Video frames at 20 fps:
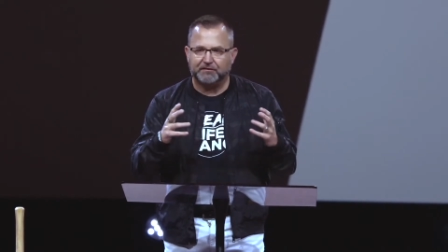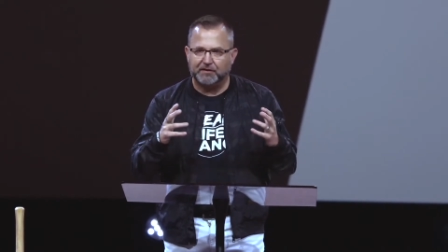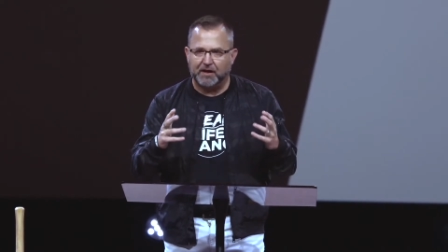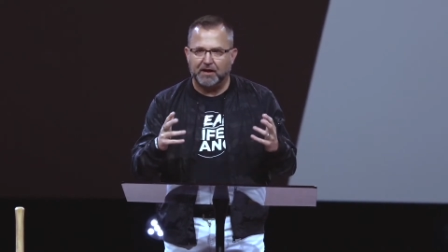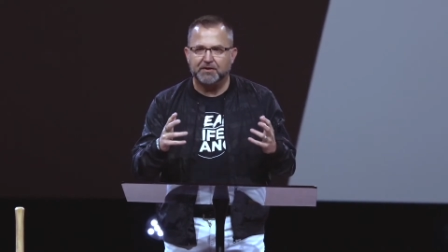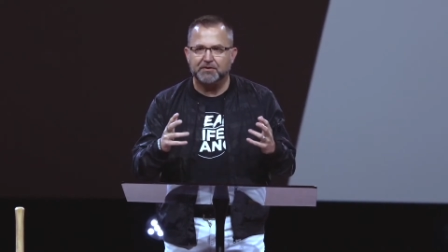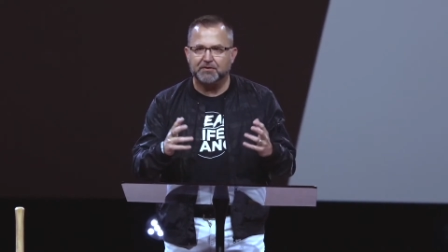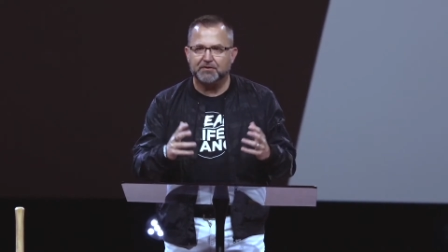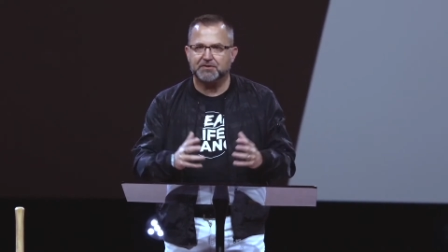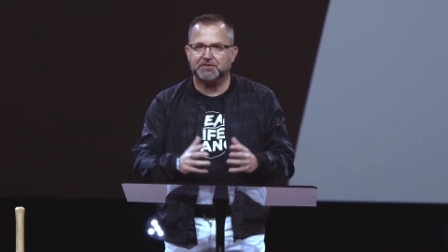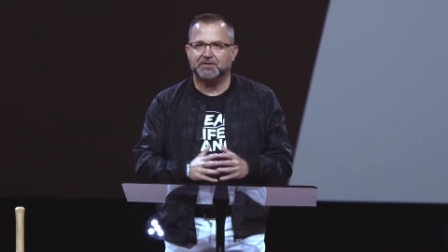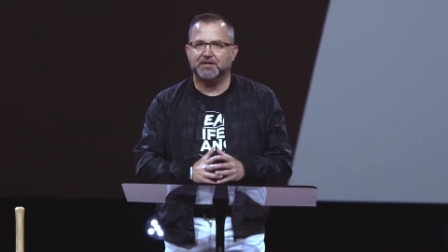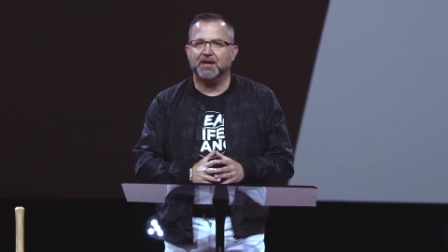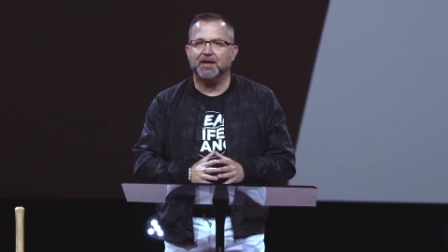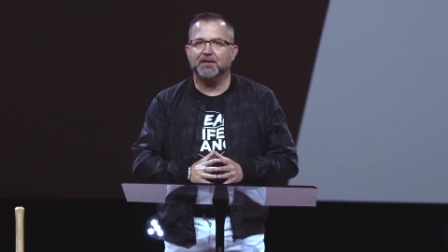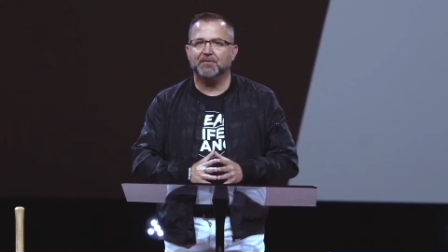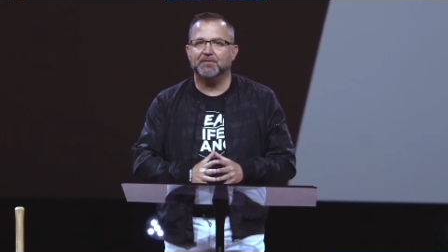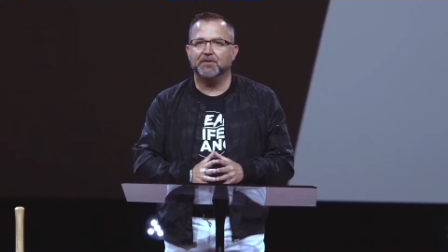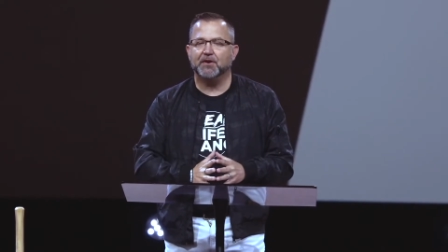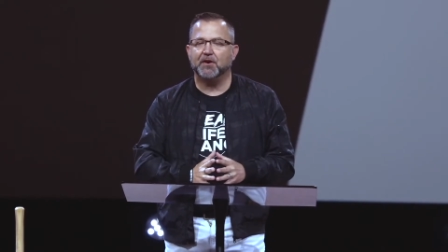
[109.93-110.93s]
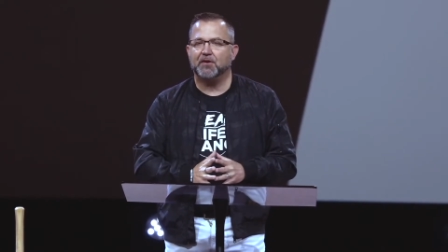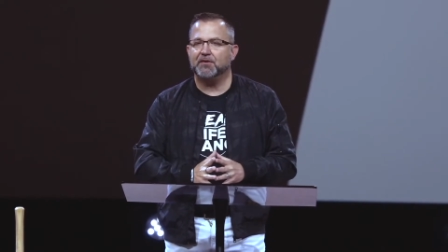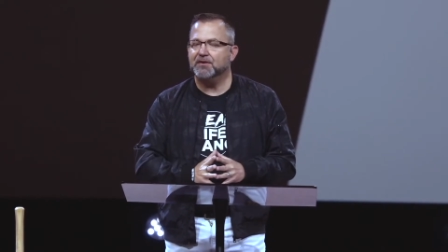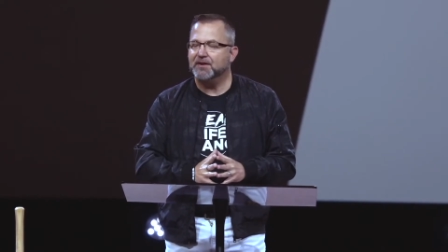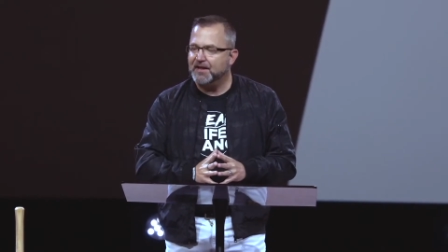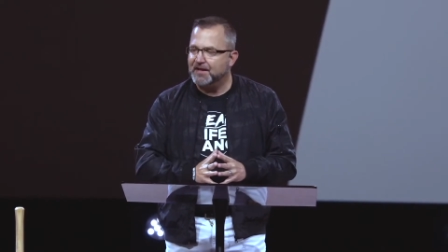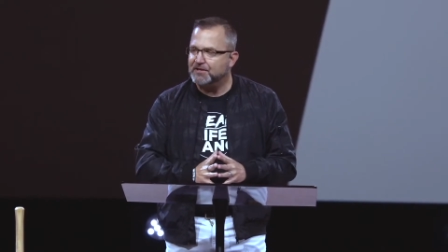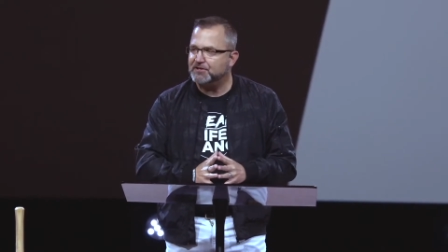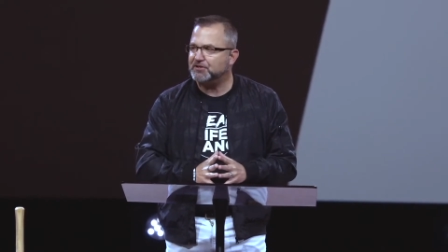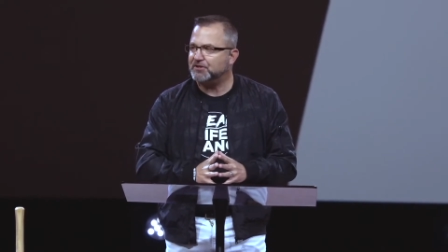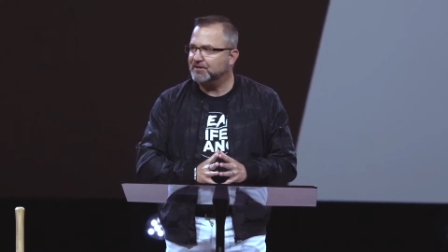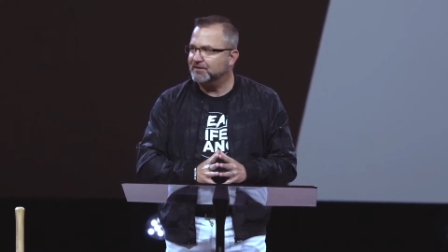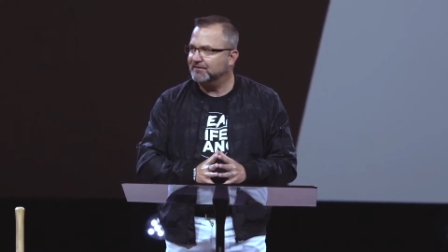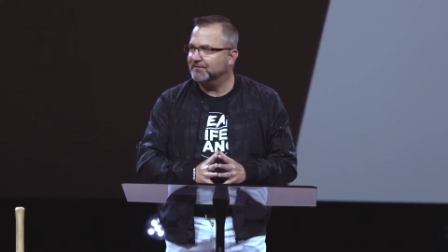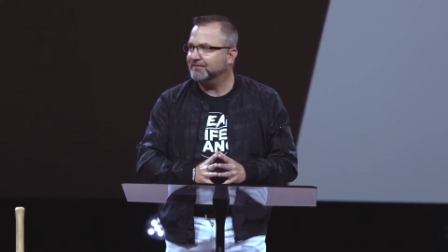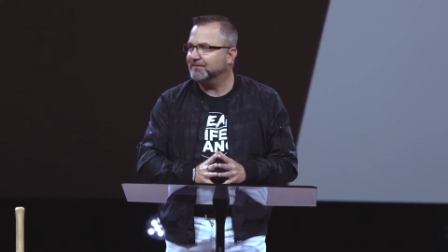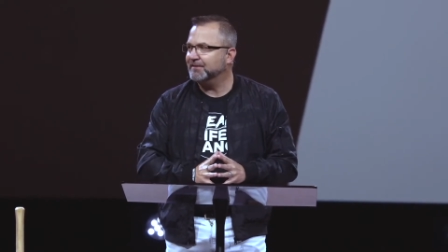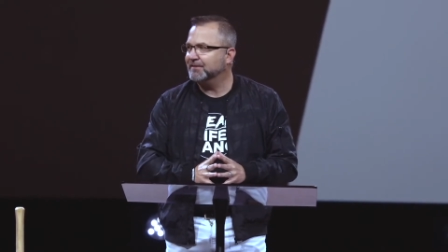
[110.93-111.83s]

to understand that our nation